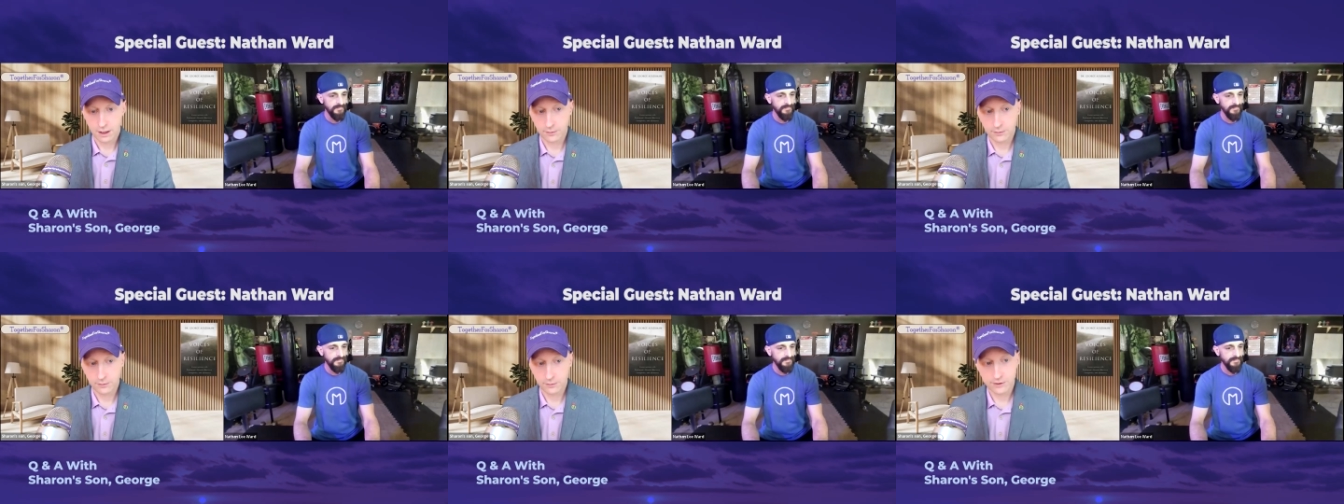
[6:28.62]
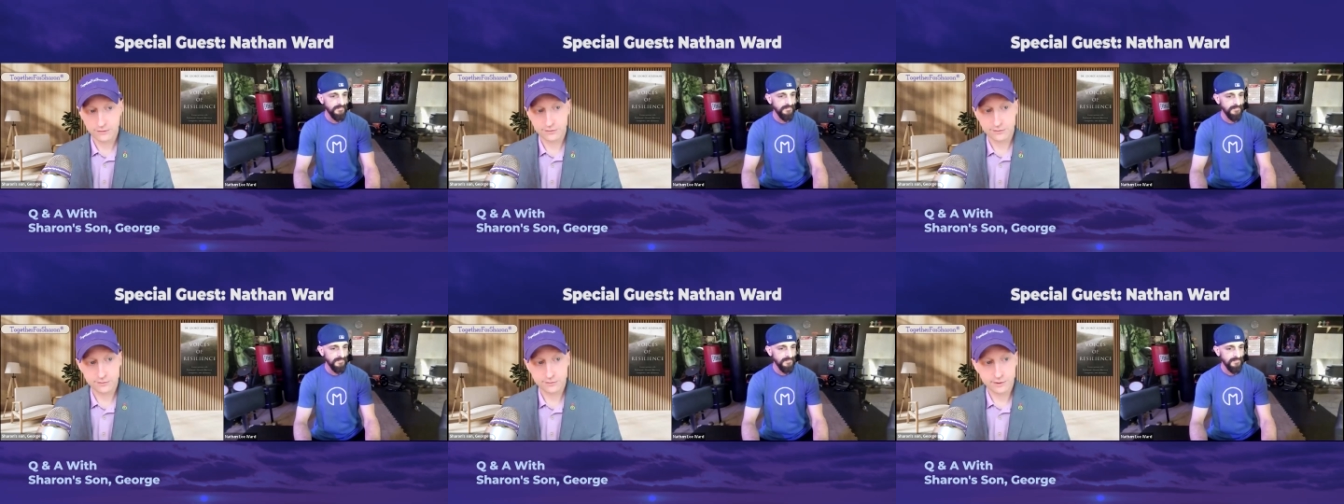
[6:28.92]
Yeah,
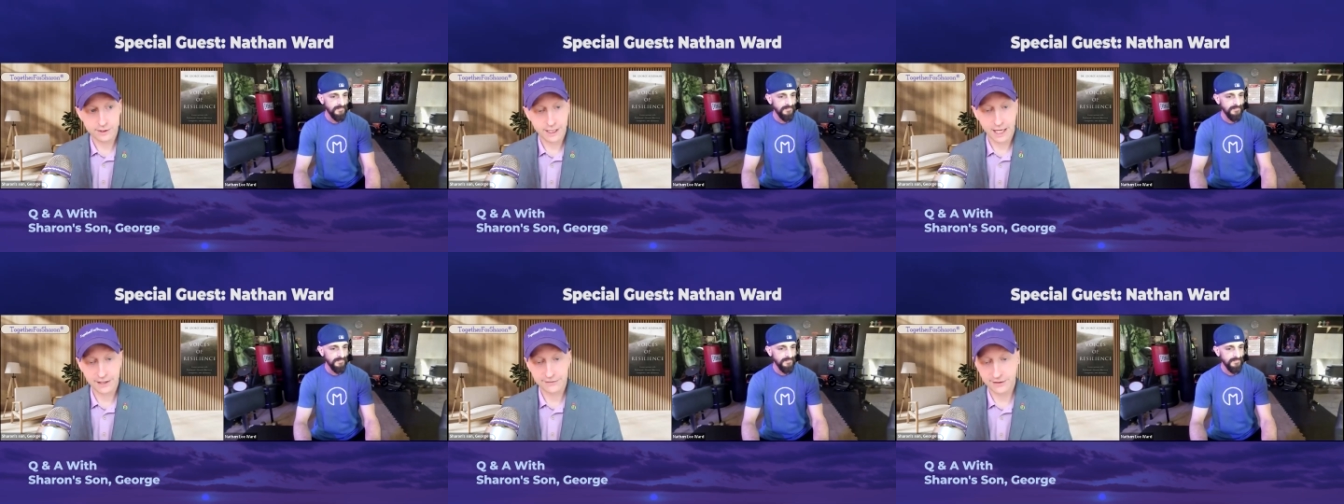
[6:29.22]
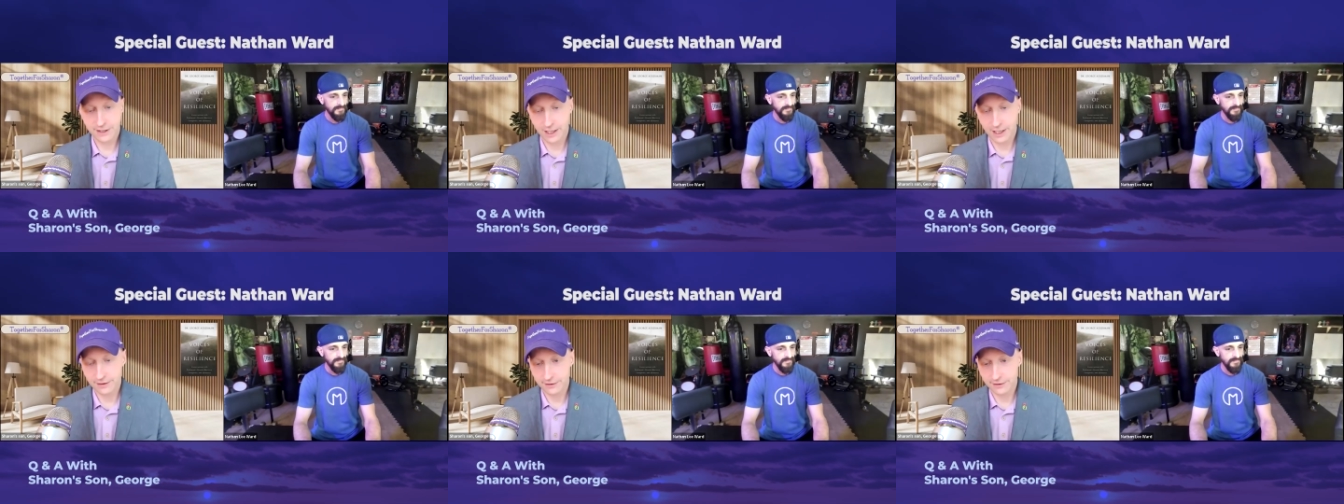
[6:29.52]
we've been
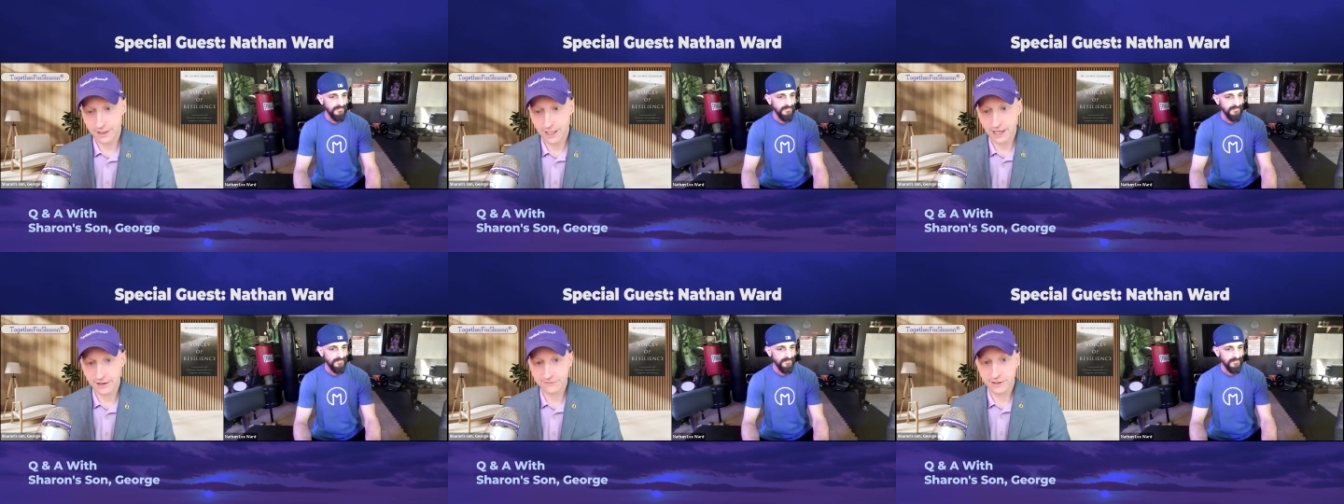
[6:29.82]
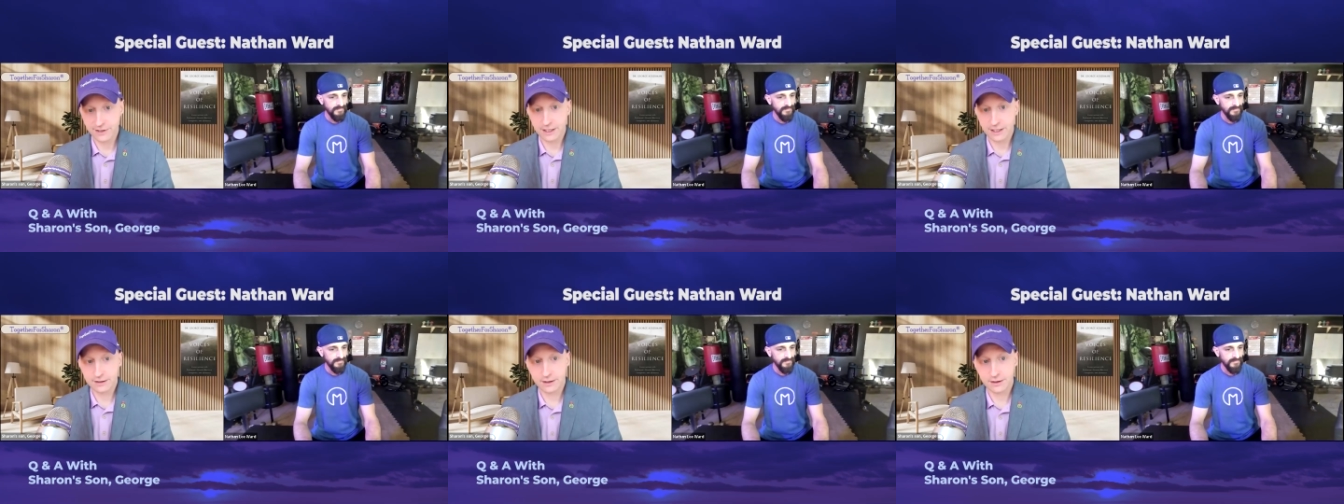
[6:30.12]
had the honor to have
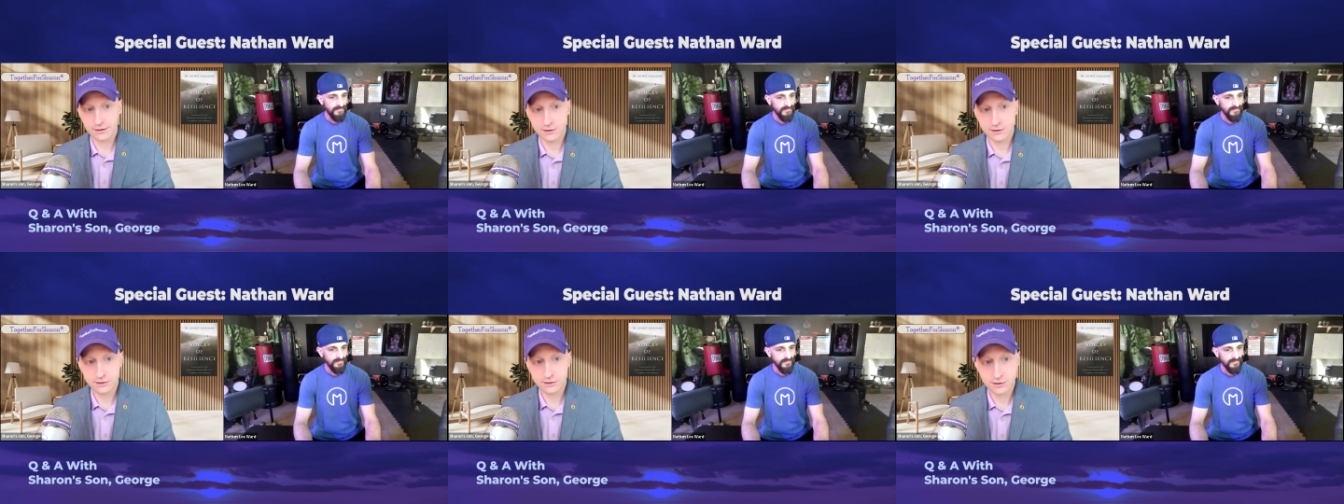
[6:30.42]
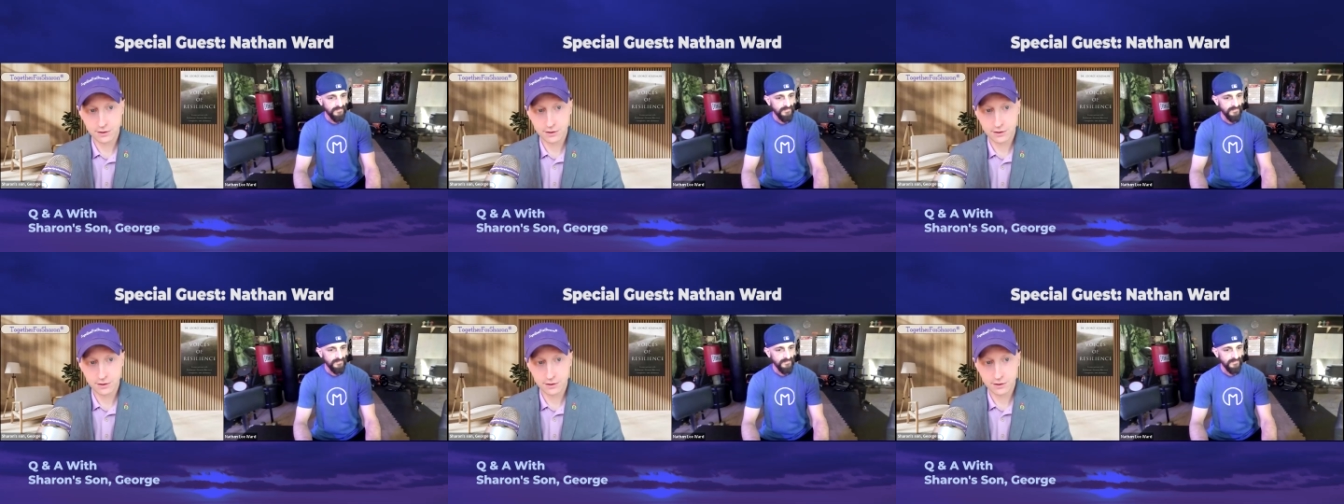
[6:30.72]
Allie on the